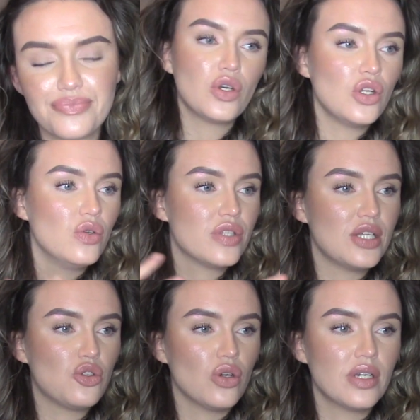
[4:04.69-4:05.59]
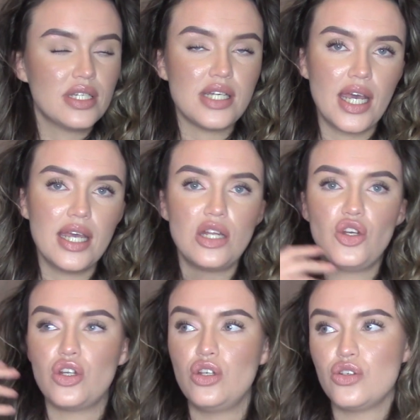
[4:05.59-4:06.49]
You can use this during the day and
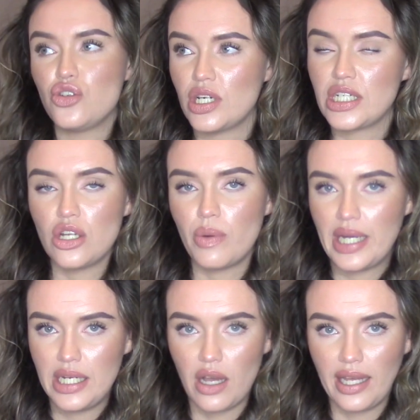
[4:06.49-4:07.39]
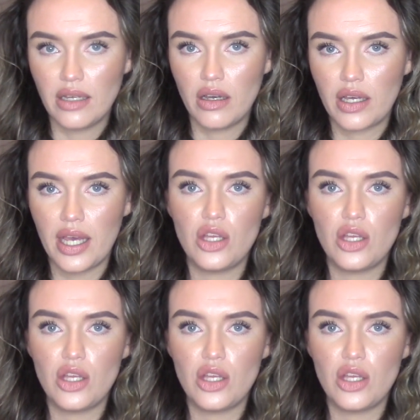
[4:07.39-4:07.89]
you can use your tretinoin at night, okay?